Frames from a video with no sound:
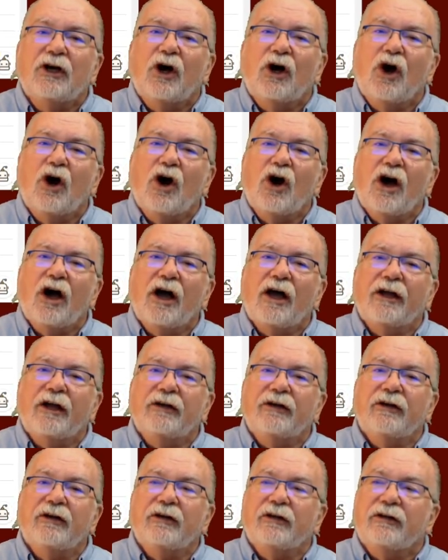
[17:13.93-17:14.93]

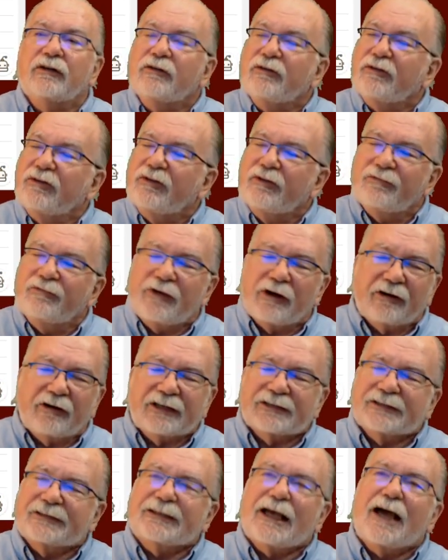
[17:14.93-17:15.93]
on the
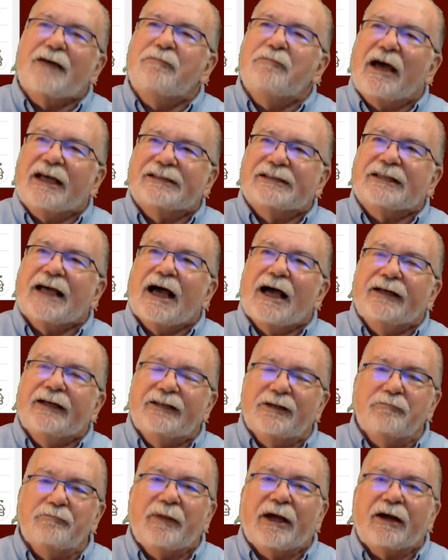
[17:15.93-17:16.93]
various side-by-side
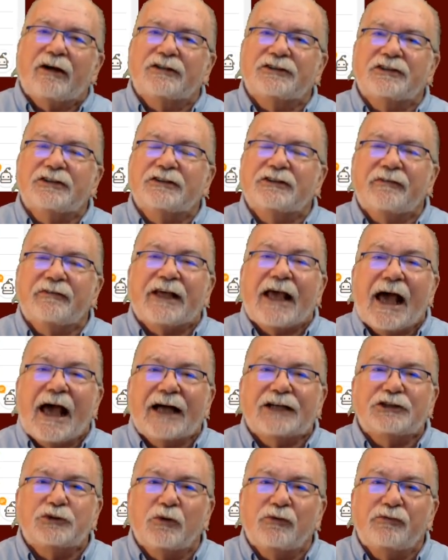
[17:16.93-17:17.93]
comparisons of the
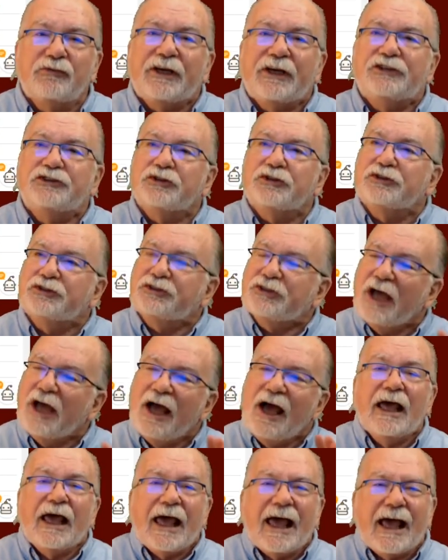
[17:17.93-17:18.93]
actual features,
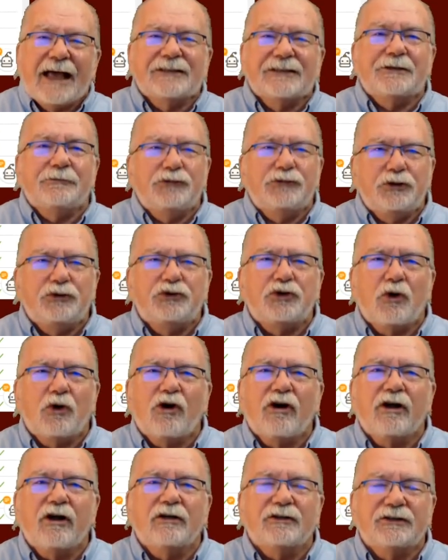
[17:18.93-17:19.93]
and some
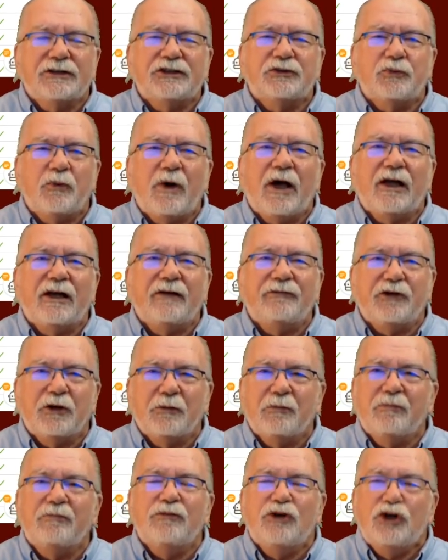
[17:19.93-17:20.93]
tutorials as well. If
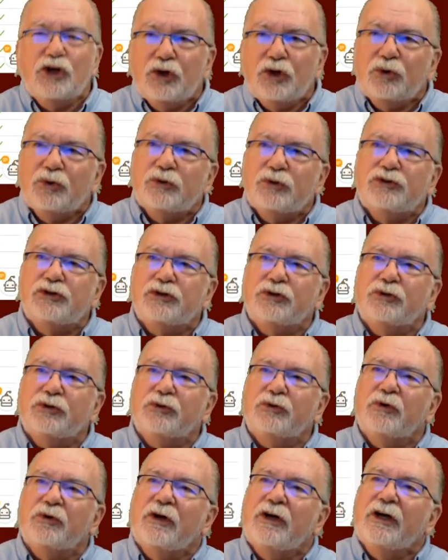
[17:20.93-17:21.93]
you're new
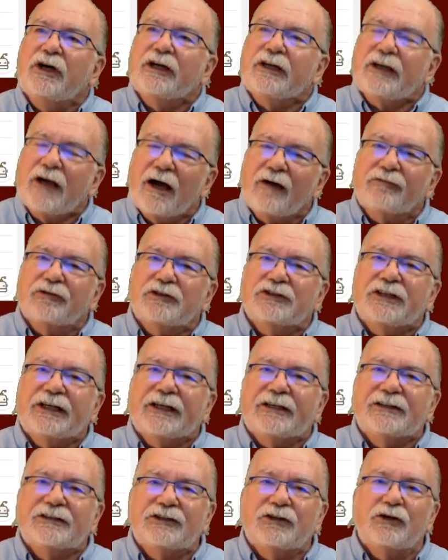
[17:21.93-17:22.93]
to
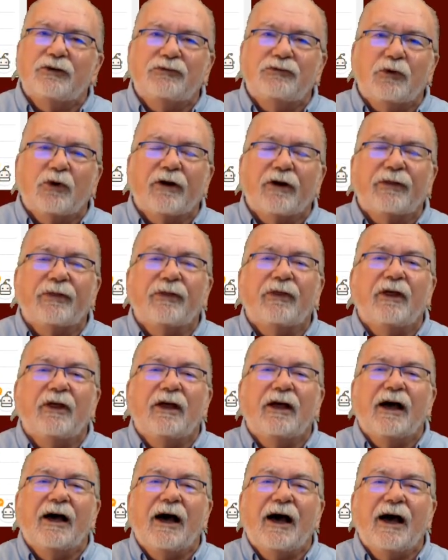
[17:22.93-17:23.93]
conferencing and so forth,
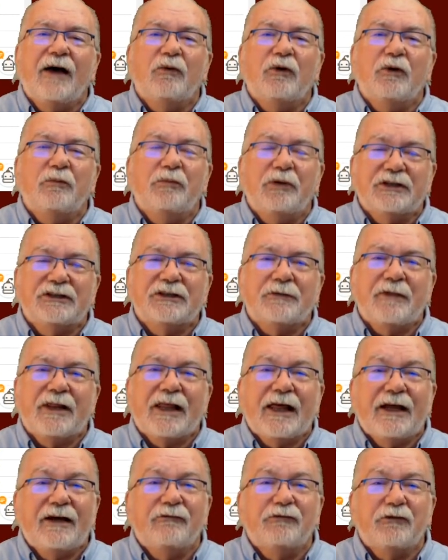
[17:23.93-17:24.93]
I will put some of
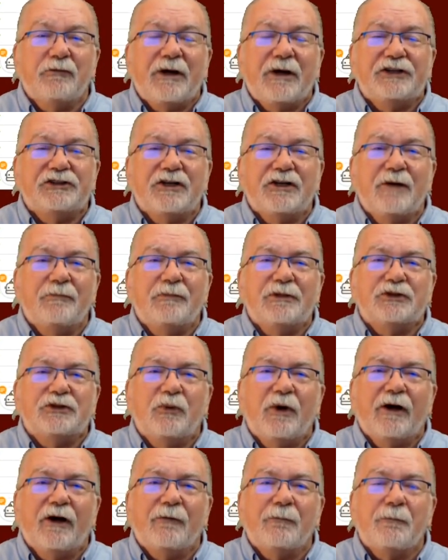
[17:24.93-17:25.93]
that information up as
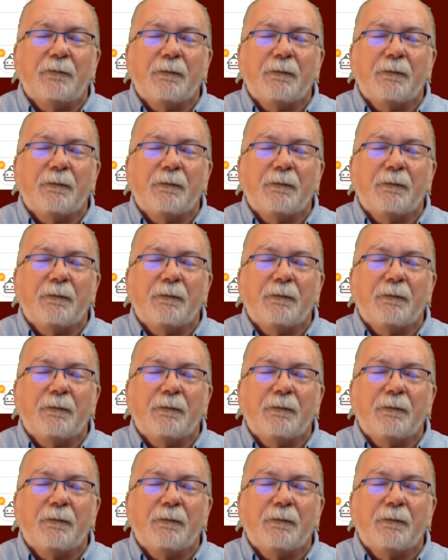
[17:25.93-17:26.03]
well.